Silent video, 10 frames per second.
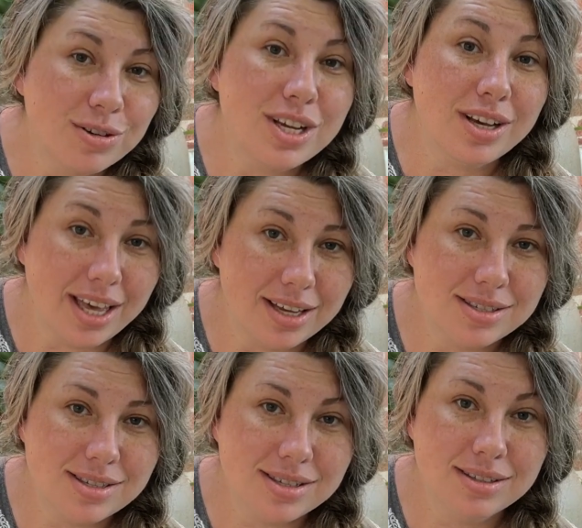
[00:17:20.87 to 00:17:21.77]
duck
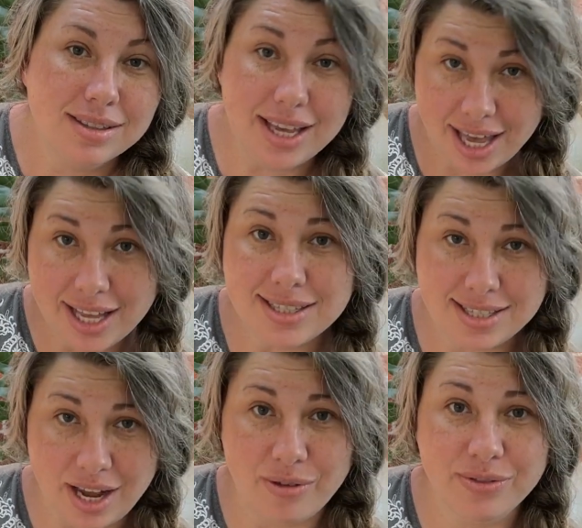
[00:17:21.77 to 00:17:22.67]
eggs. Like, hands
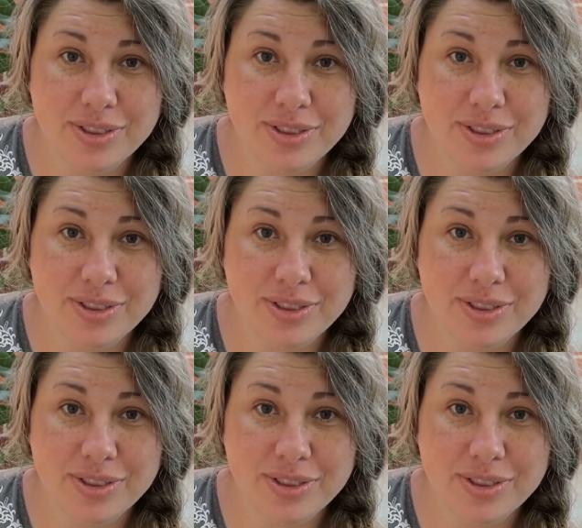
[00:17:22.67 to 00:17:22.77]
down.